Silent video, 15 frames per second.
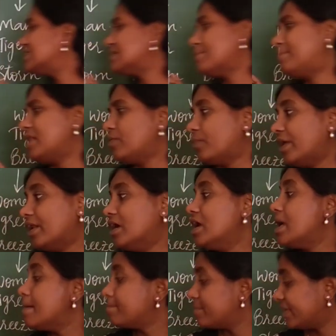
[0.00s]
simple one.
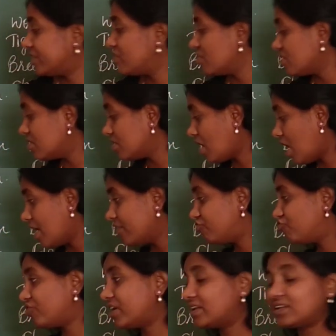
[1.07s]
But here are
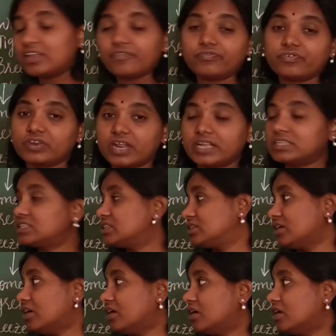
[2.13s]
3 different